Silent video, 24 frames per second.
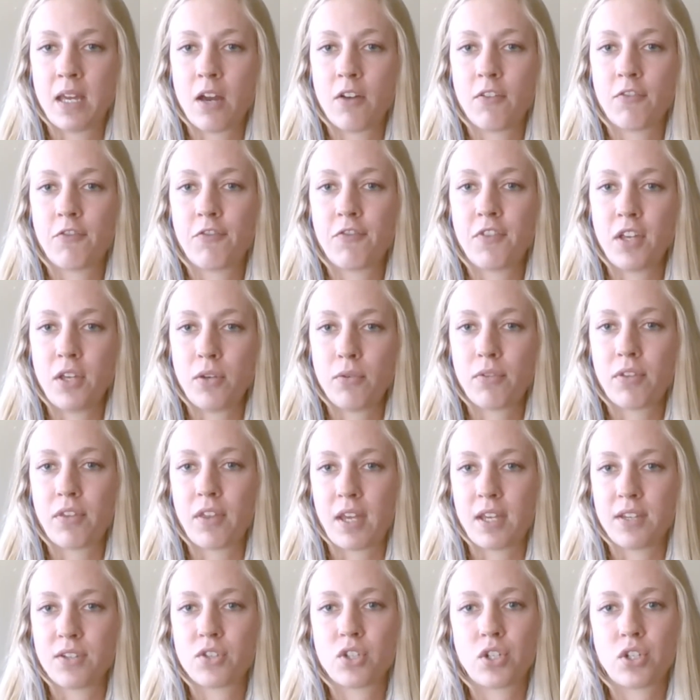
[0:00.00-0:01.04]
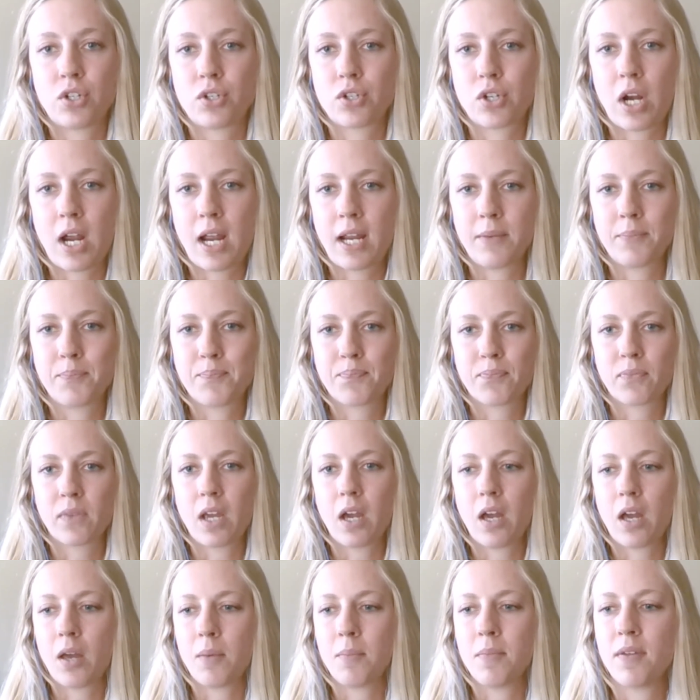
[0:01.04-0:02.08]
a few things to try.
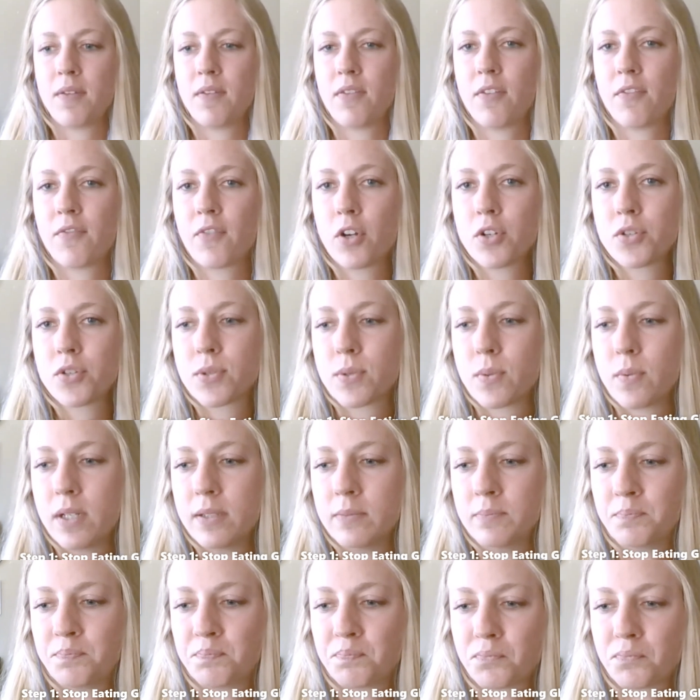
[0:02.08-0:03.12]
The first one